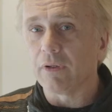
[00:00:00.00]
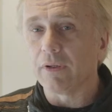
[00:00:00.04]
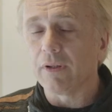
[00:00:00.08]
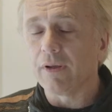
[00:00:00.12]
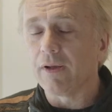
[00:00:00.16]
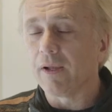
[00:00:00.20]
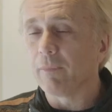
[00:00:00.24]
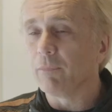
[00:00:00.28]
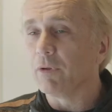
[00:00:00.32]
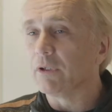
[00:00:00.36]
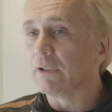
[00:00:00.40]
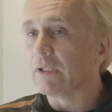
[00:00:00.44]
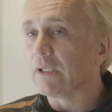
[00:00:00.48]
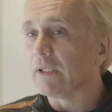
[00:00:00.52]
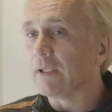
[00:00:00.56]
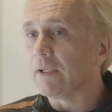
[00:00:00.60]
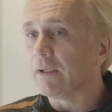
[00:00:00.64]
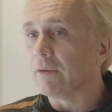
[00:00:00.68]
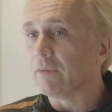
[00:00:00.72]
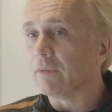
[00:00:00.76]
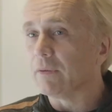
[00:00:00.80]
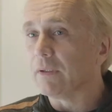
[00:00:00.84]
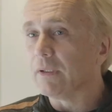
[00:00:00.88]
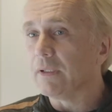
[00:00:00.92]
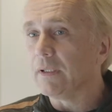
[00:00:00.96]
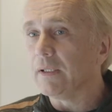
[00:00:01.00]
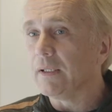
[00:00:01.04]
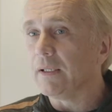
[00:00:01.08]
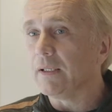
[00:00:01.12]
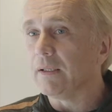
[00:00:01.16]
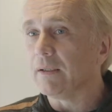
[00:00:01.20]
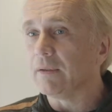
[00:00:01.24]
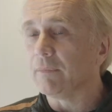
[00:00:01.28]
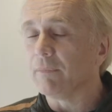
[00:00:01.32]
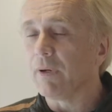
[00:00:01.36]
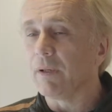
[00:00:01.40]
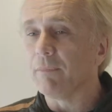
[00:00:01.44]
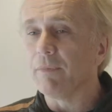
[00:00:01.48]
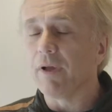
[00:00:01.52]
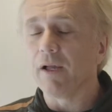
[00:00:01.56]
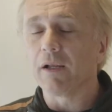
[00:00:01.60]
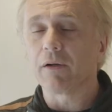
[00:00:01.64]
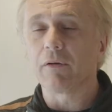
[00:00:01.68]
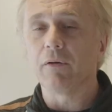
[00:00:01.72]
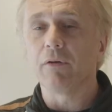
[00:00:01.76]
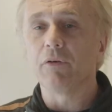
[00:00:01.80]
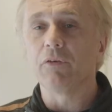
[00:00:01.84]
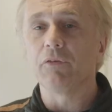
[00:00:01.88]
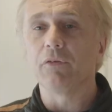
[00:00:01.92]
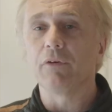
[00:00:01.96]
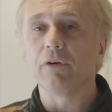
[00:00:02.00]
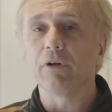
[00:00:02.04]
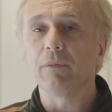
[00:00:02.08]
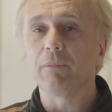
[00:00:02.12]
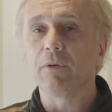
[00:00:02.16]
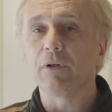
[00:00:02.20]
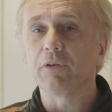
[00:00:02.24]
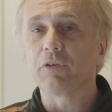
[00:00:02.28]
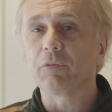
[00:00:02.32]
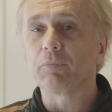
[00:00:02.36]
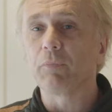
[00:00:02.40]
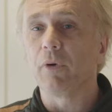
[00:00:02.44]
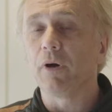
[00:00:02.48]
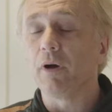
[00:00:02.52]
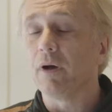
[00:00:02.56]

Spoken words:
hybrid cloud, and my background is very much